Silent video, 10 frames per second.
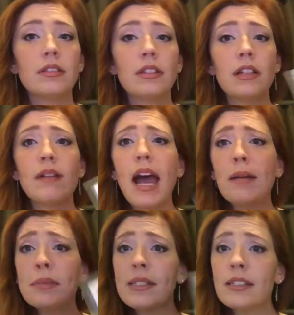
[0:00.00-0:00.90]
they're
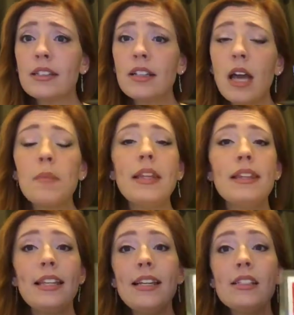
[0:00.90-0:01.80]
wraps.
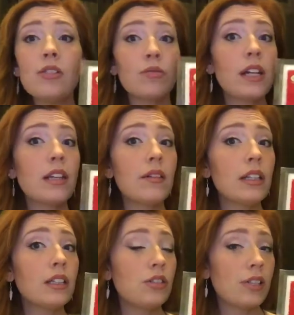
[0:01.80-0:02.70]
These really,
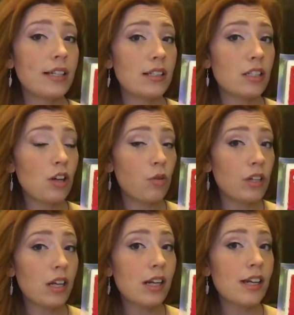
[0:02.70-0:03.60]
really do taste
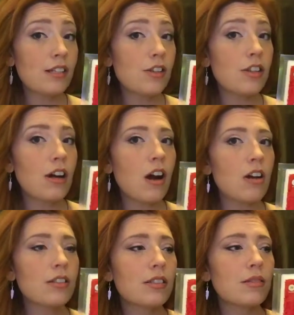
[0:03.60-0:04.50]
coconutty, so they're
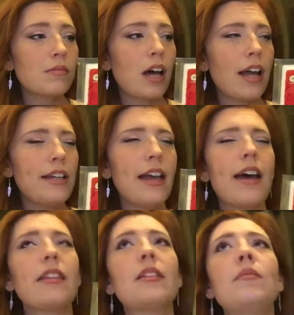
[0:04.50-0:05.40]
awesome. I
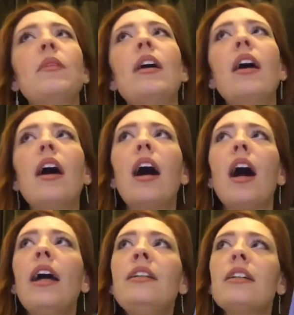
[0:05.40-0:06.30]
had them,
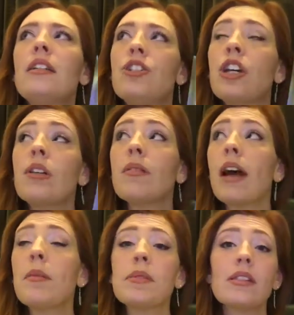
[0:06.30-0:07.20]
I did chicken
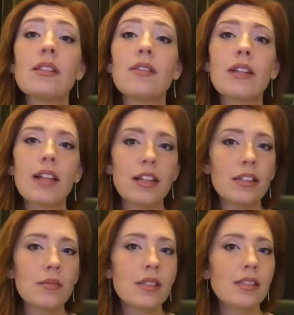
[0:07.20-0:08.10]
wraps and stuff like that, and
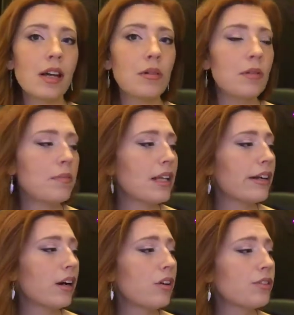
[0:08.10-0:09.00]
then this summer, but
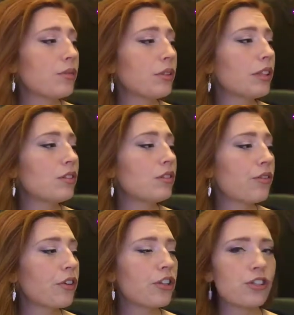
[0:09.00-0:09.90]
they're also really cool
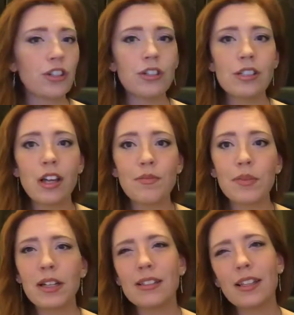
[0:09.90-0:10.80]
for dessert stuff
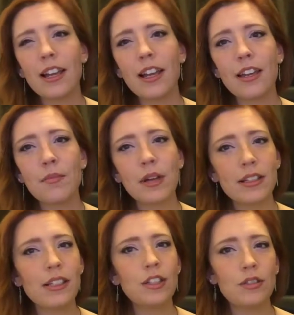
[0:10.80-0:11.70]
because they
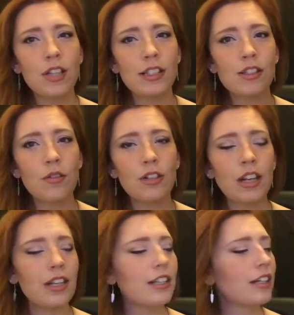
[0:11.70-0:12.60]
do taste
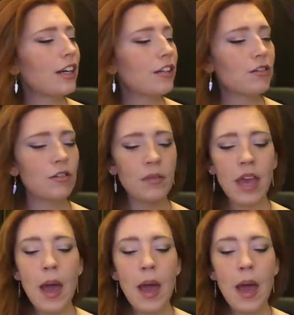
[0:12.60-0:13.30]
coconutty. They're kind of cool.